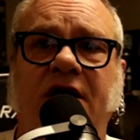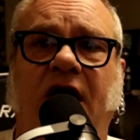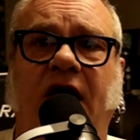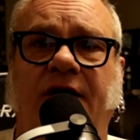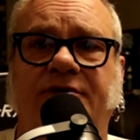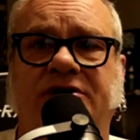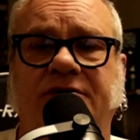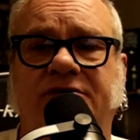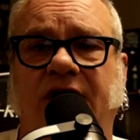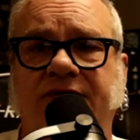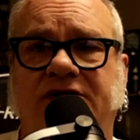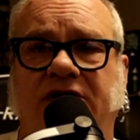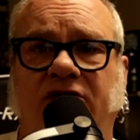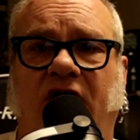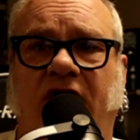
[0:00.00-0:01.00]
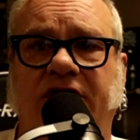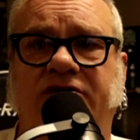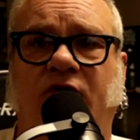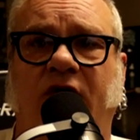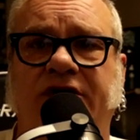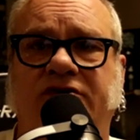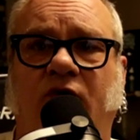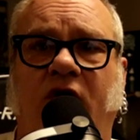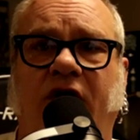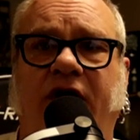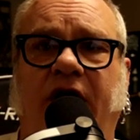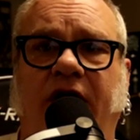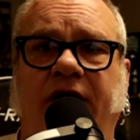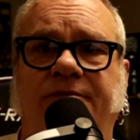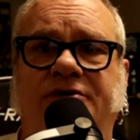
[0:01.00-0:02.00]
Um, sometimes the large reservoir
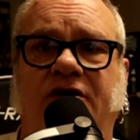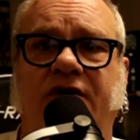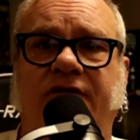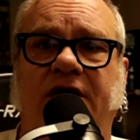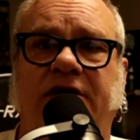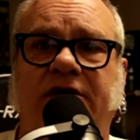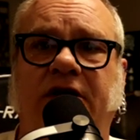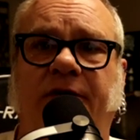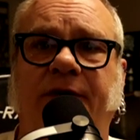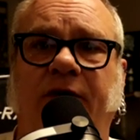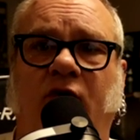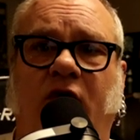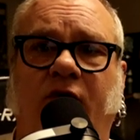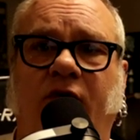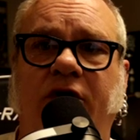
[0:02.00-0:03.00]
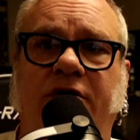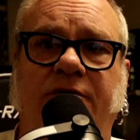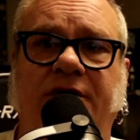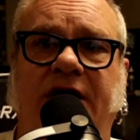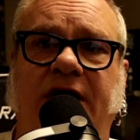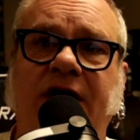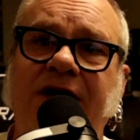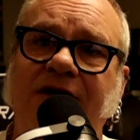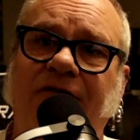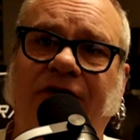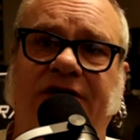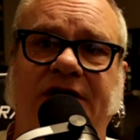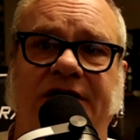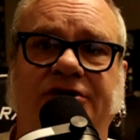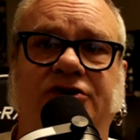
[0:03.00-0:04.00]
condoms will give you a little bit more room to
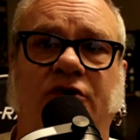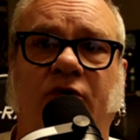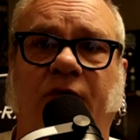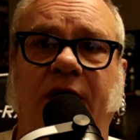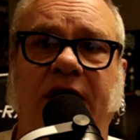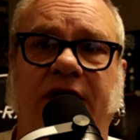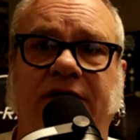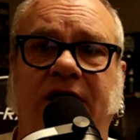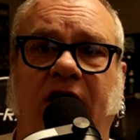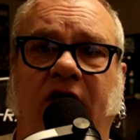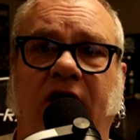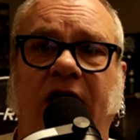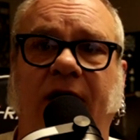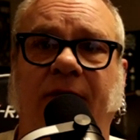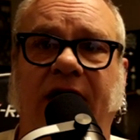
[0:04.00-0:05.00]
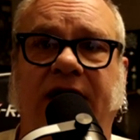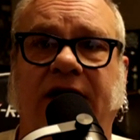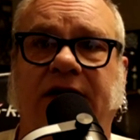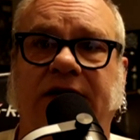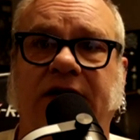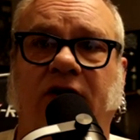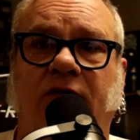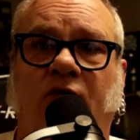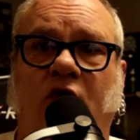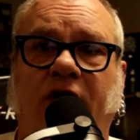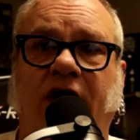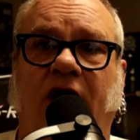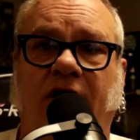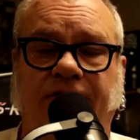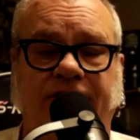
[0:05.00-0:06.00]
fit that jewelry in there and make it a little more
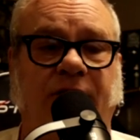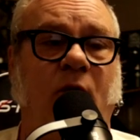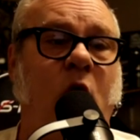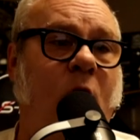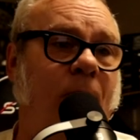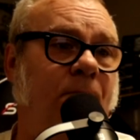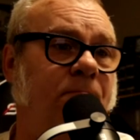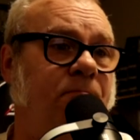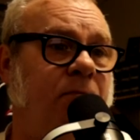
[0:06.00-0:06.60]
comfortable.